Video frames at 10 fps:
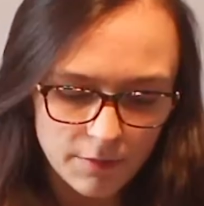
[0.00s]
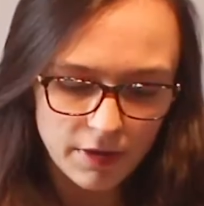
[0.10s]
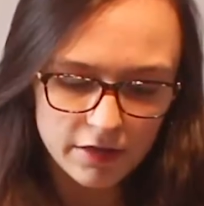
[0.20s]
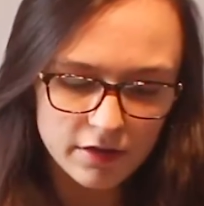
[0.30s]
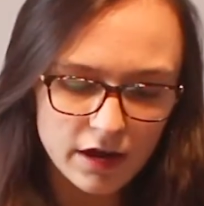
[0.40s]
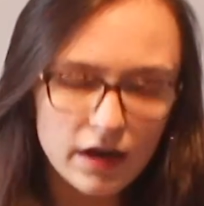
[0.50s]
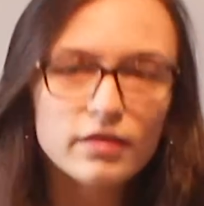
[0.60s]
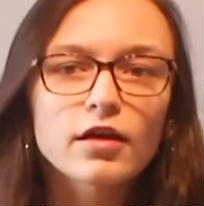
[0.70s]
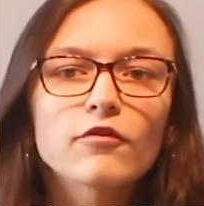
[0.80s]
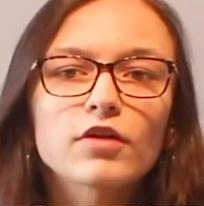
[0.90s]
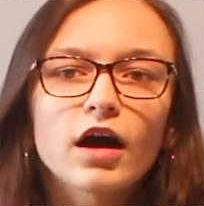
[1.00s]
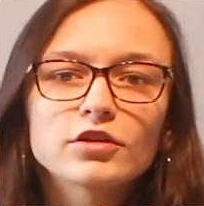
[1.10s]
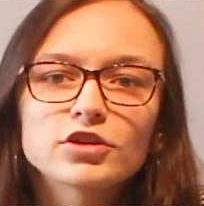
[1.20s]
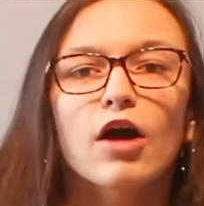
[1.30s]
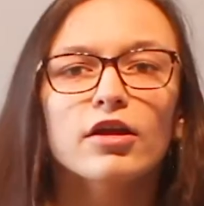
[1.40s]
it makes you kind of
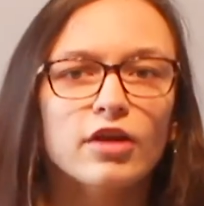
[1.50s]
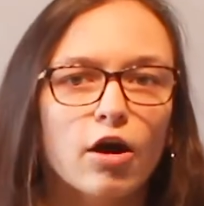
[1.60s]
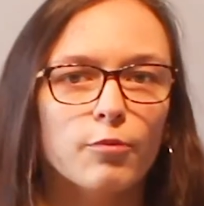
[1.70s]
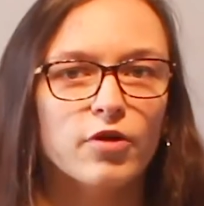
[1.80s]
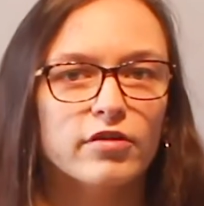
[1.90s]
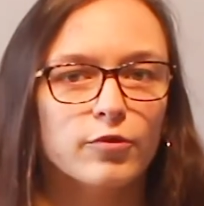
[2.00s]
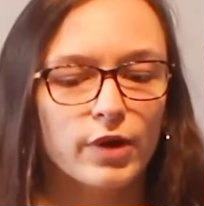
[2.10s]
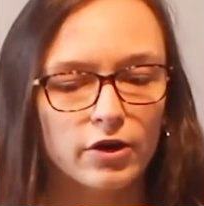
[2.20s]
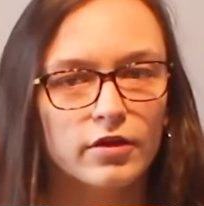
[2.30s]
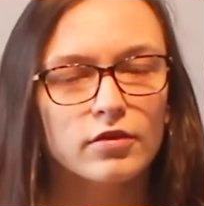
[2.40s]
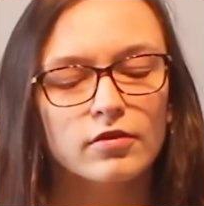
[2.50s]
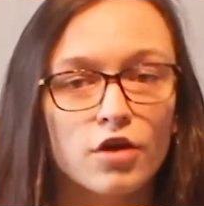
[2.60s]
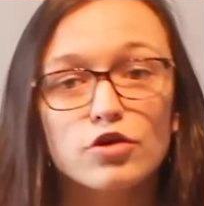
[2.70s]
self-conscious. How can you help raise awareness?